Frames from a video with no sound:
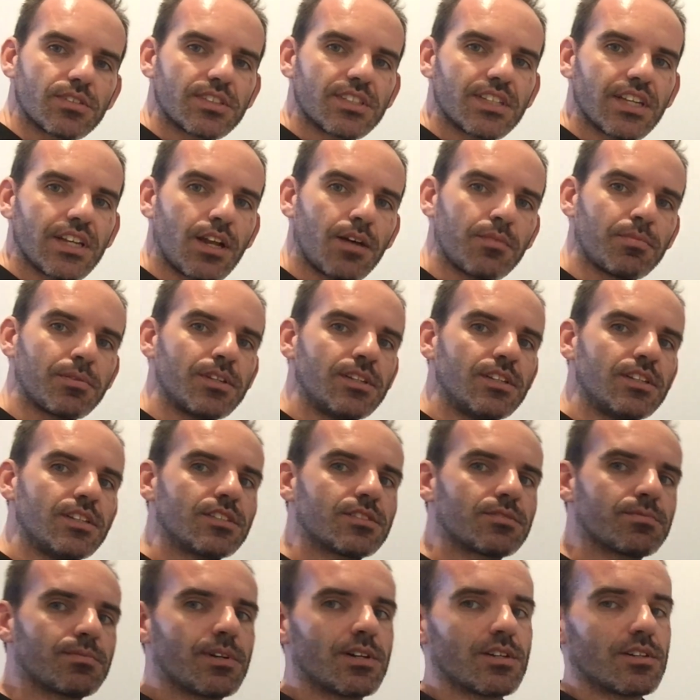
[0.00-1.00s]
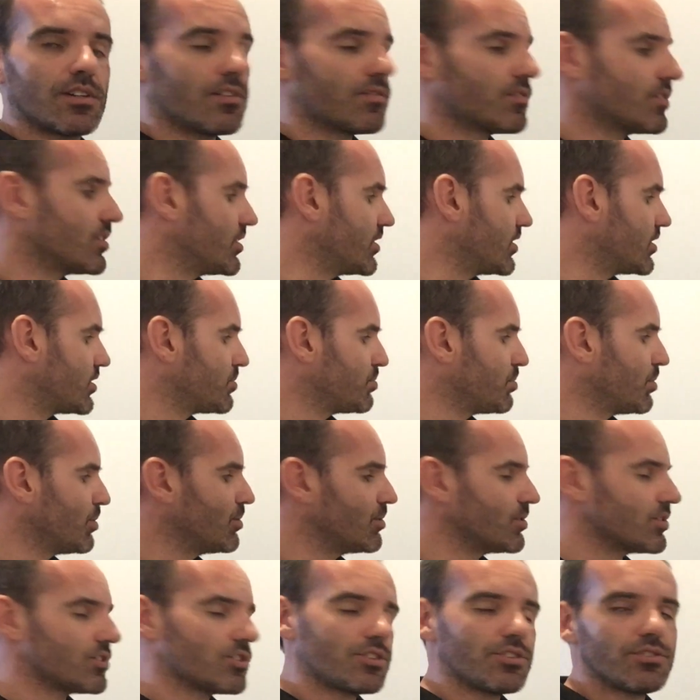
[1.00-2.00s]
setup in this one. I've got a
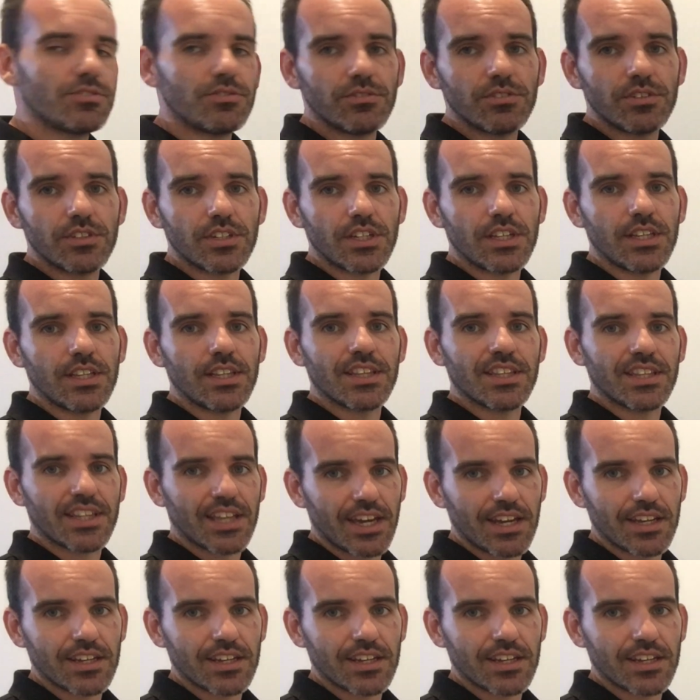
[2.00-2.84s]
sport tuned in